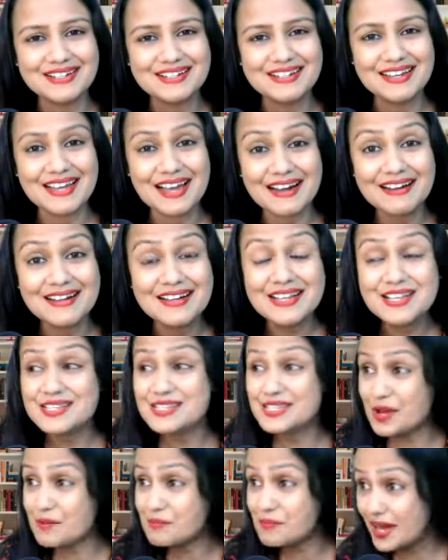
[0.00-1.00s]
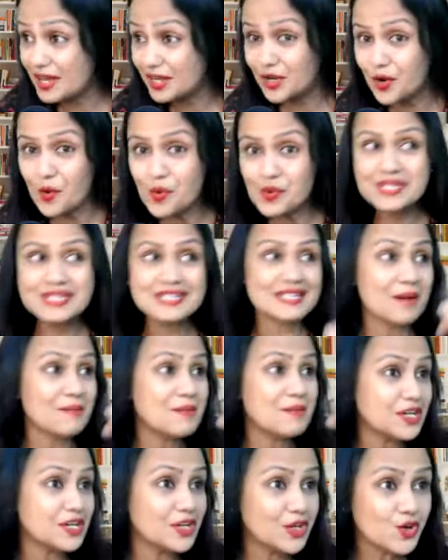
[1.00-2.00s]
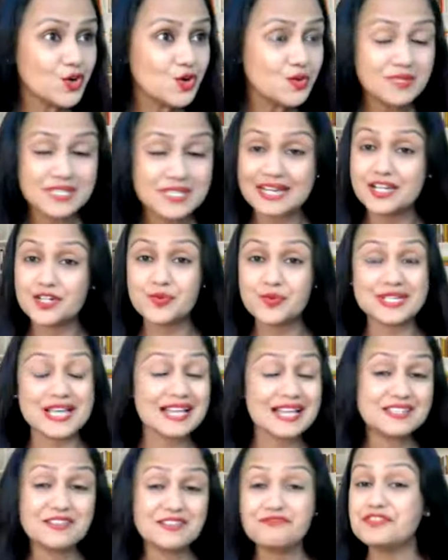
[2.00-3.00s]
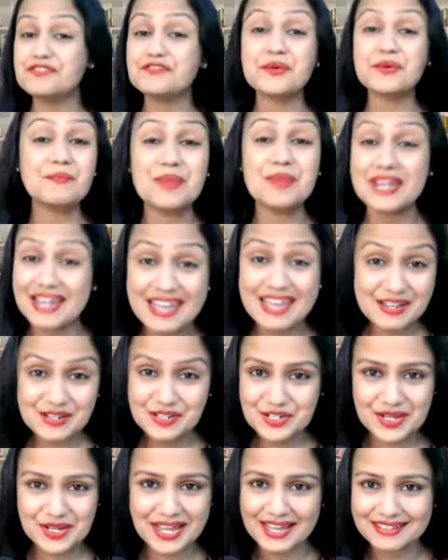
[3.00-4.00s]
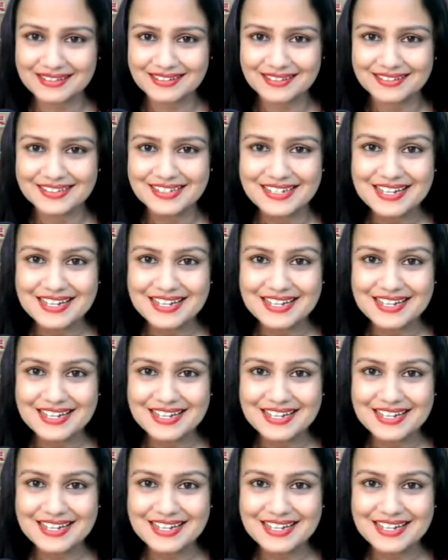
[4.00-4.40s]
Yeah, some alone, some in groups, and it was as if we were playing together.